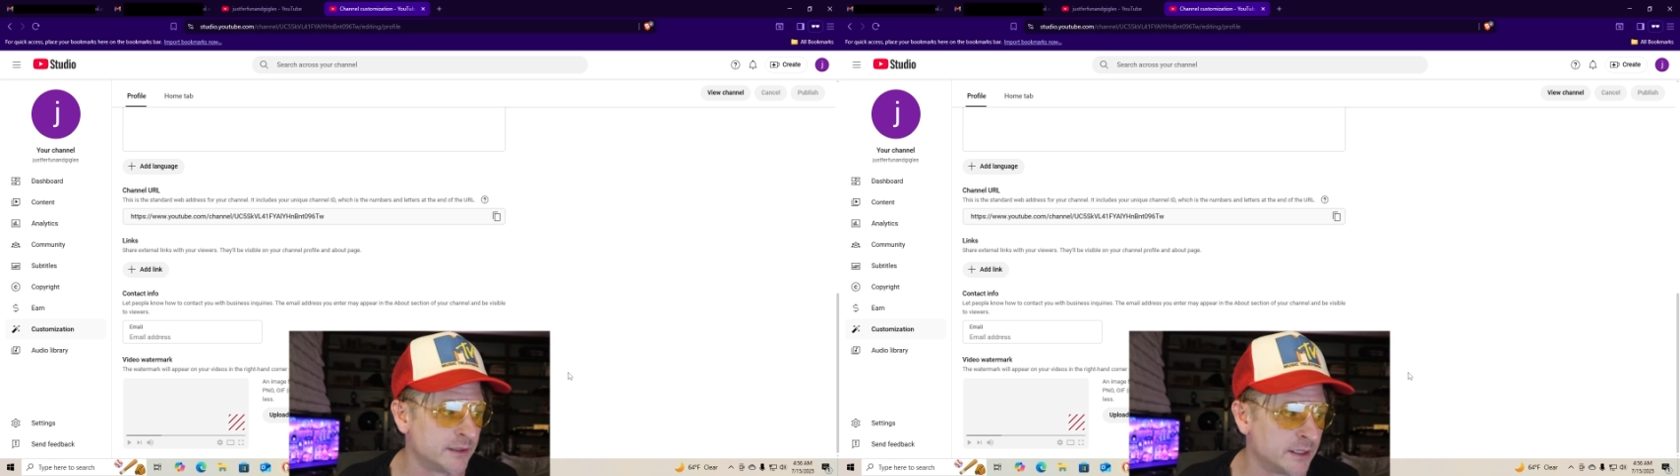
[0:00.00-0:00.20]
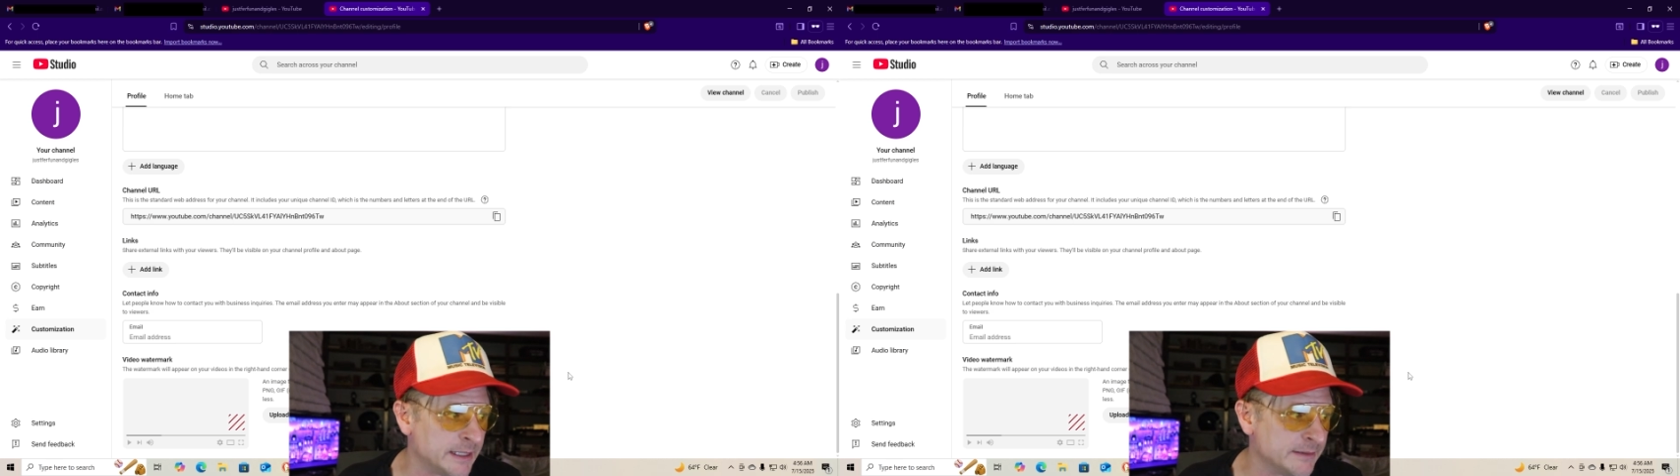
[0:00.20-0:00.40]

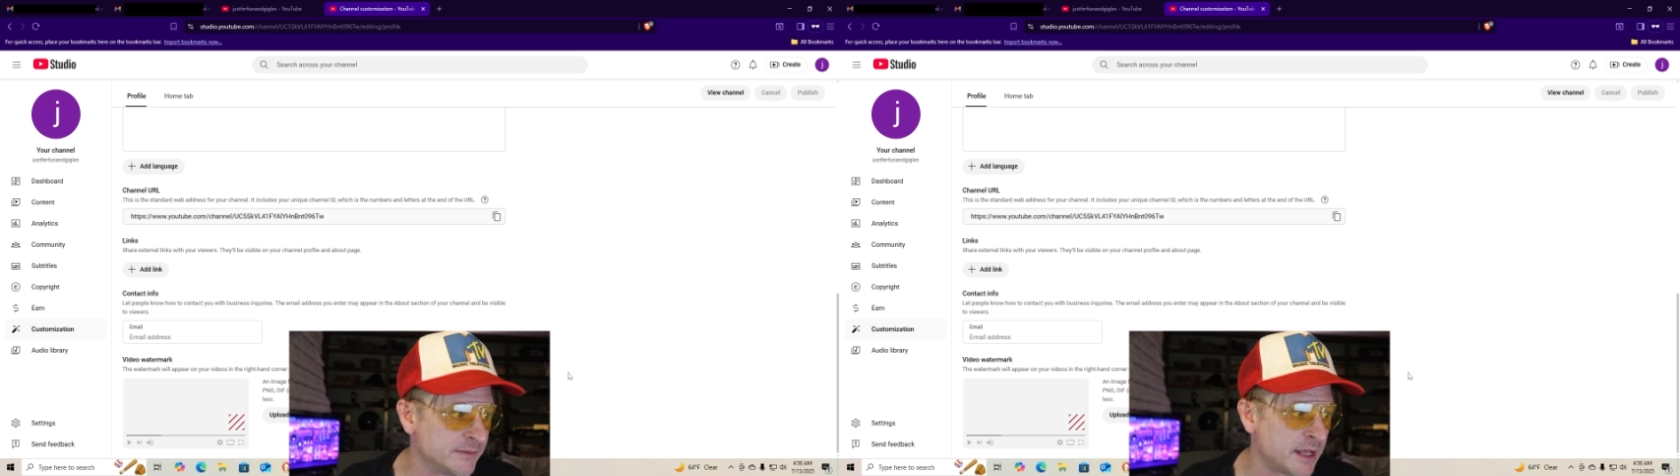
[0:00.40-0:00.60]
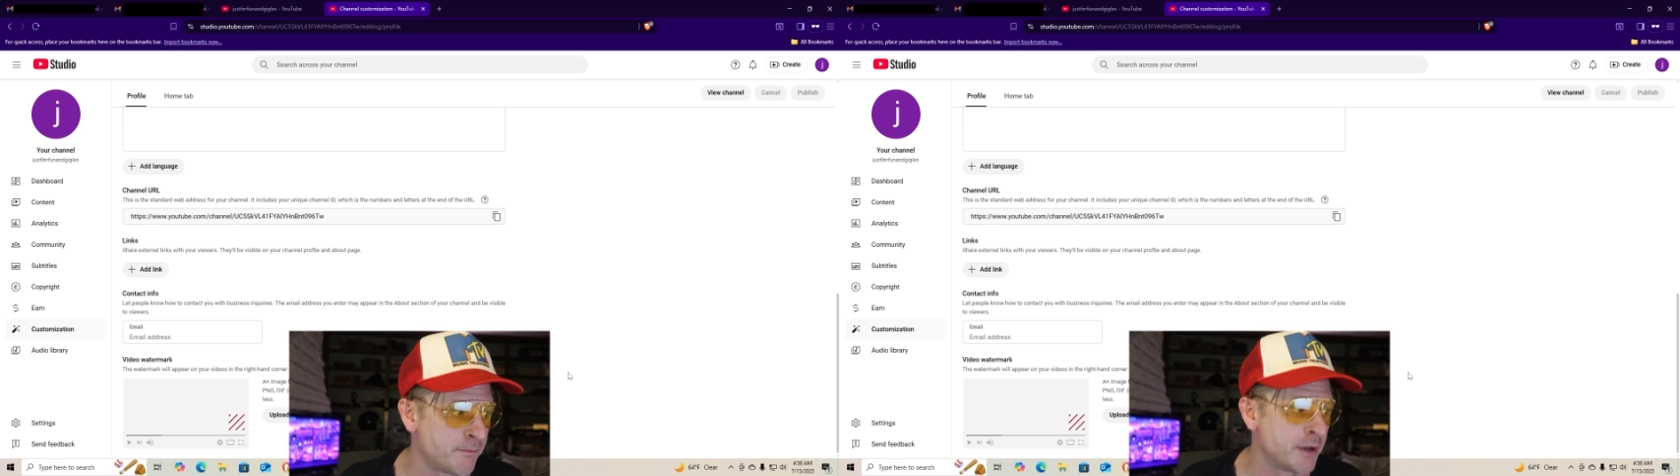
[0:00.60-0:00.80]

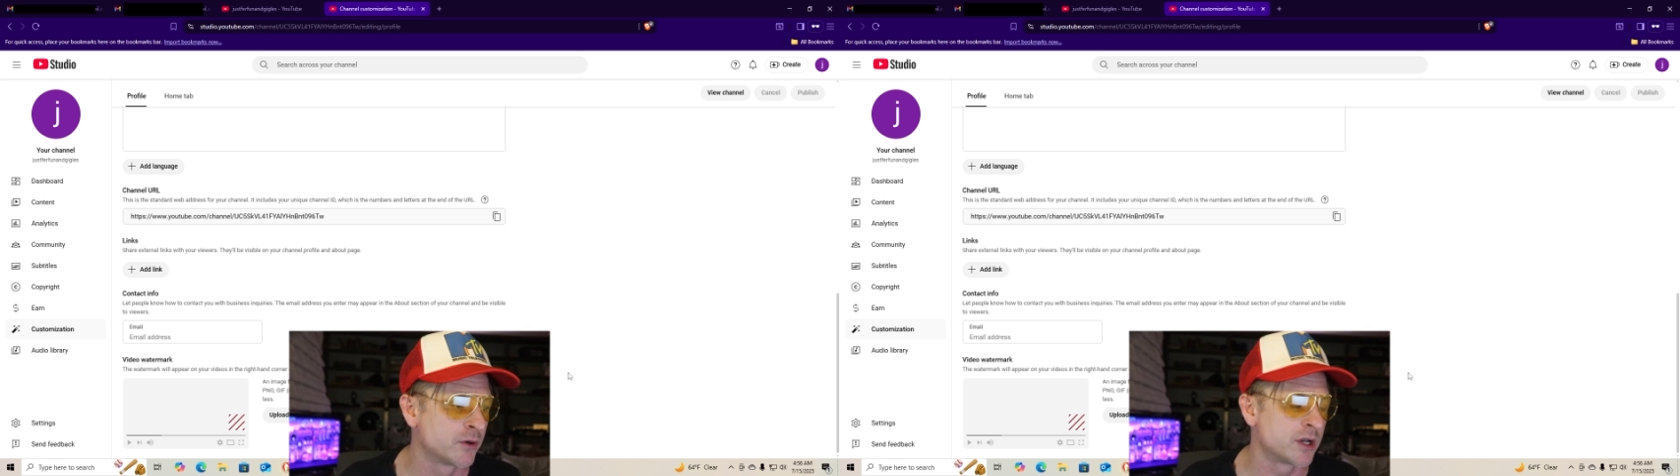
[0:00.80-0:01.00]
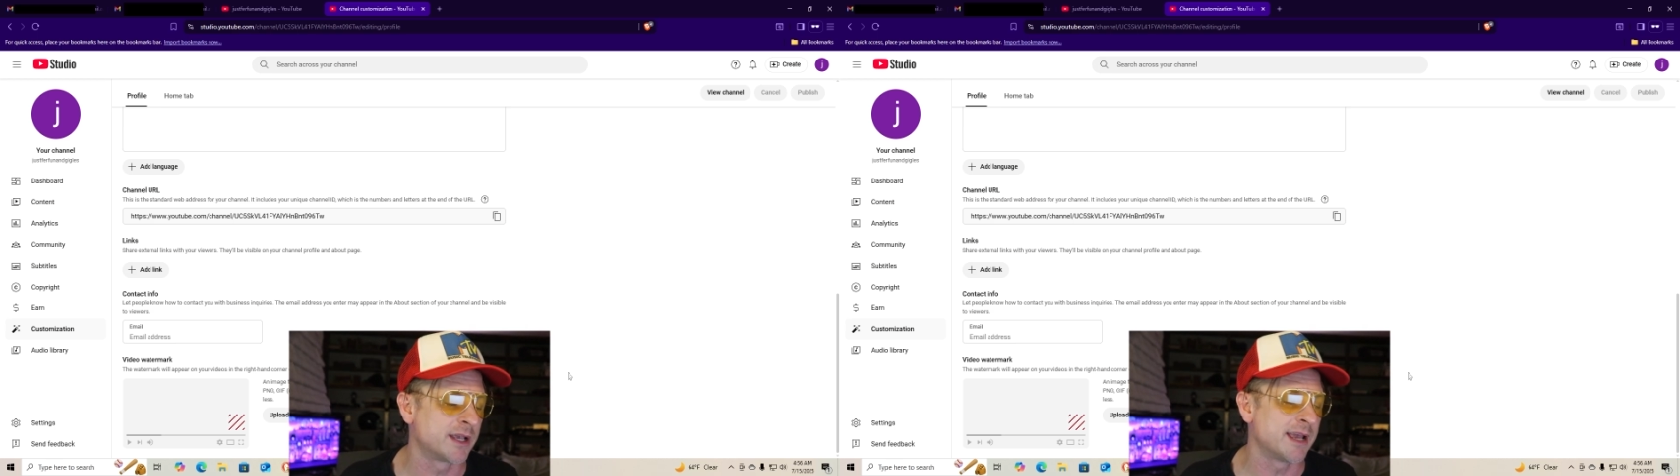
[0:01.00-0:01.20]

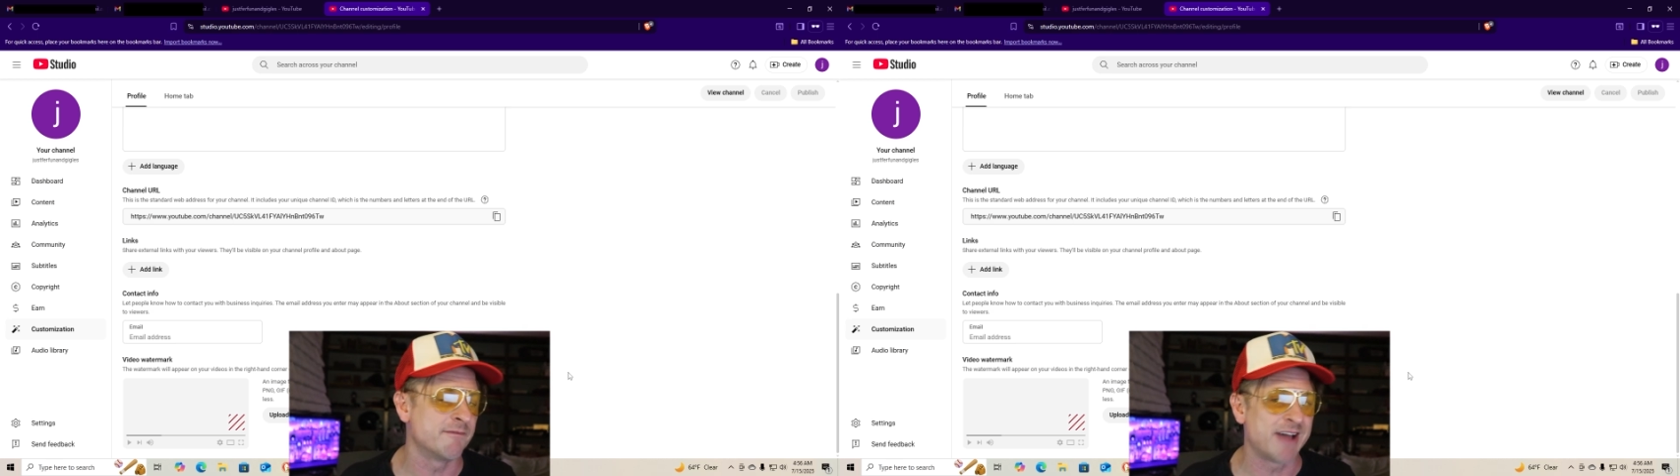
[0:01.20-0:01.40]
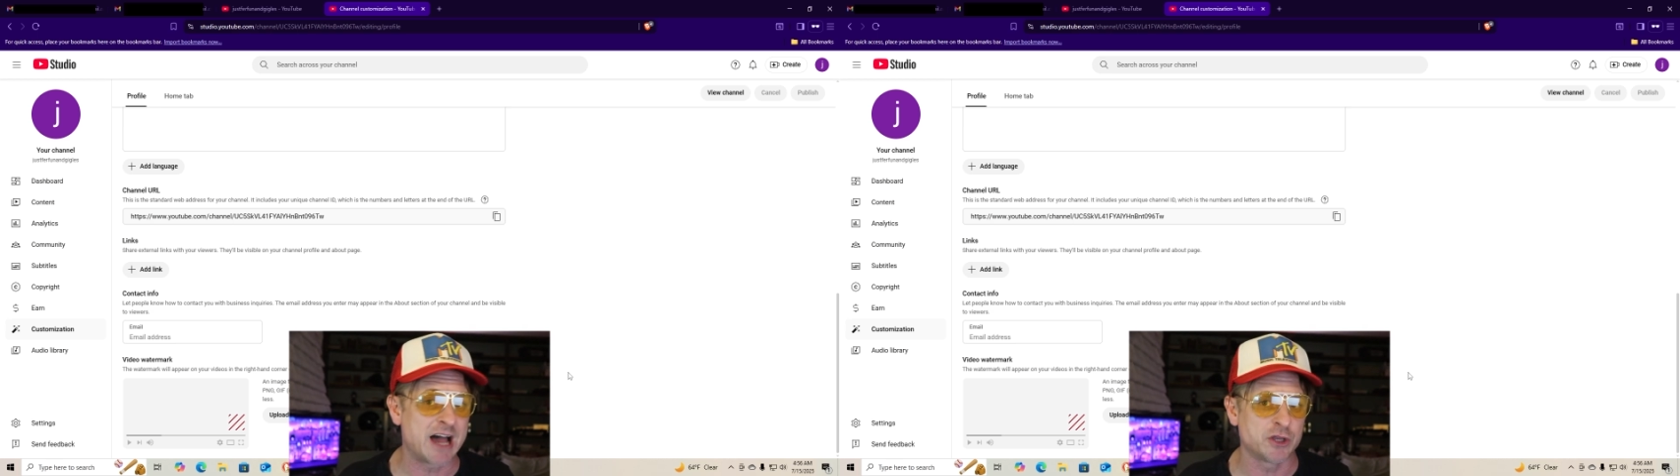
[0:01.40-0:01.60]

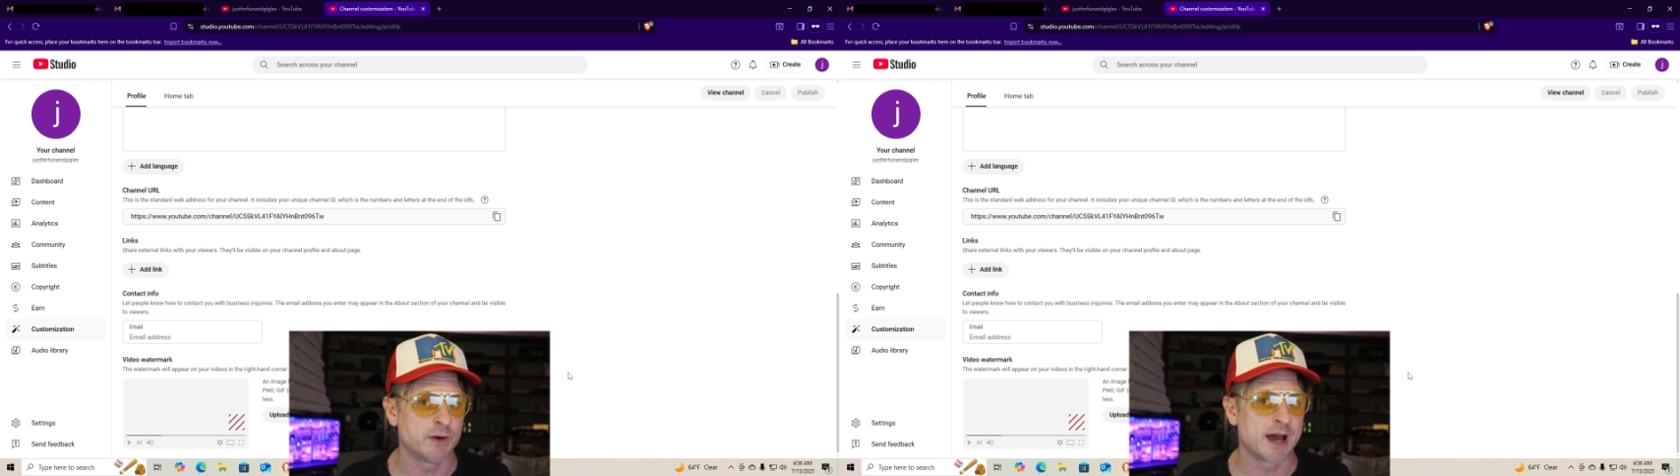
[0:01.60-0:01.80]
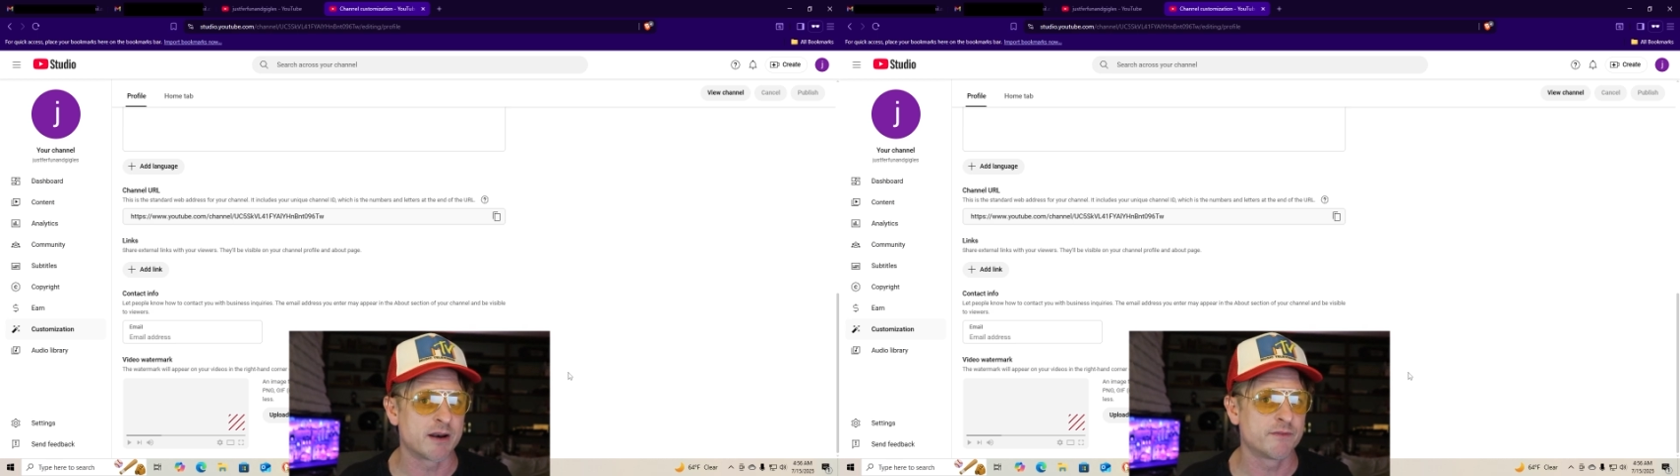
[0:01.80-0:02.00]
get
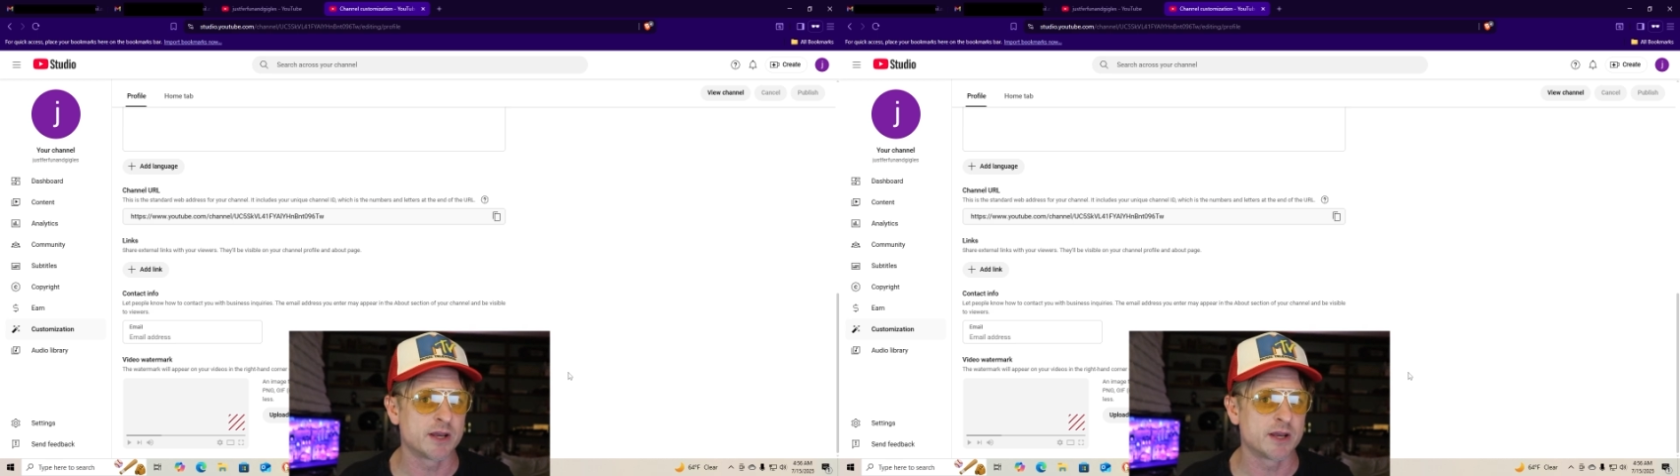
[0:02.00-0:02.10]
value out of.